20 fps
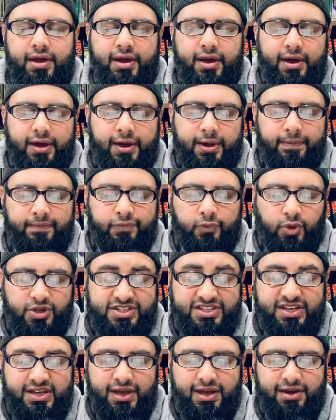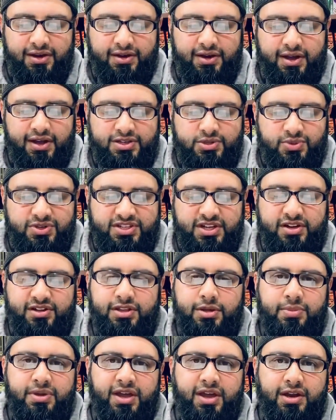Once again, as we said in
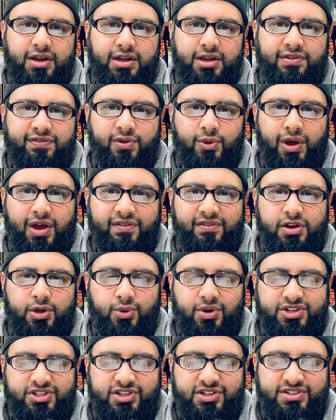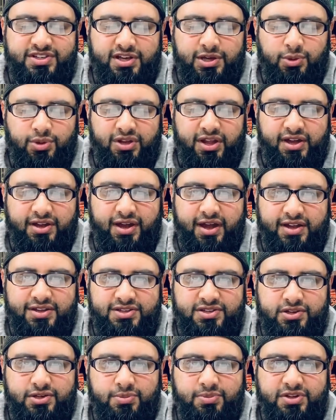the beginning, if you have any questions that you would like
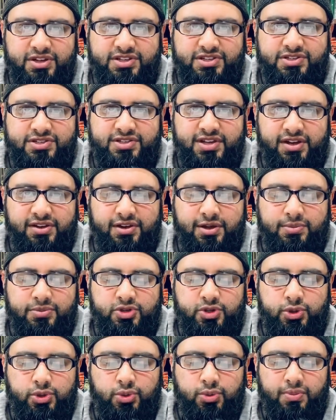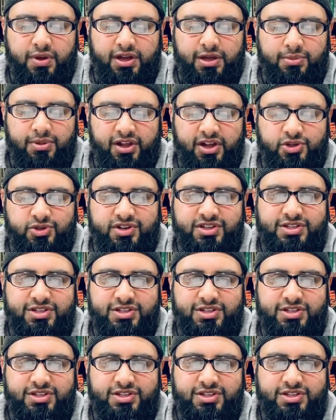answered, please send them to my email address,